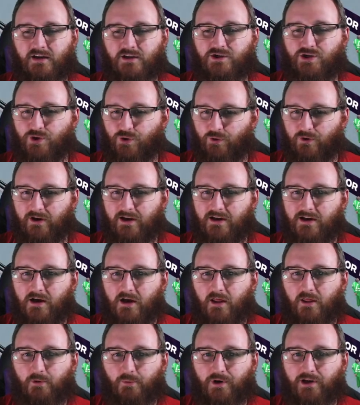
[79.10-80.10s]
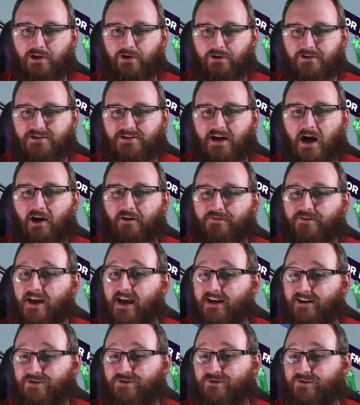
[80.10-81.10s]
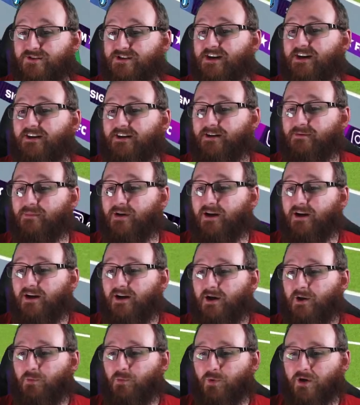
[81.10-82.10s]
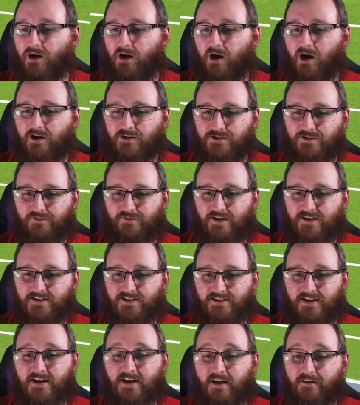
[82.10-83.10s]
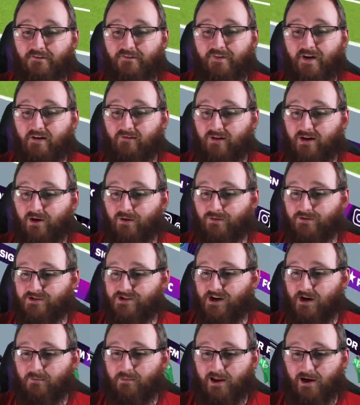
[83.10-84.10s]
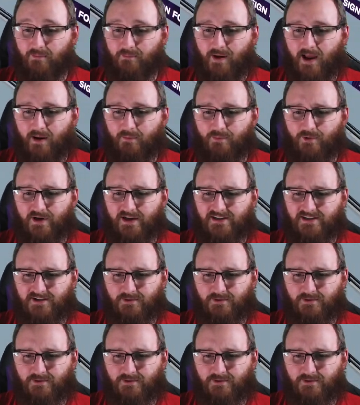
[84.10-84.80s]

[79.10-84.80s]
Chorley that we lost after extra time, we are undefeated in a very long time. Leon Pambu hits the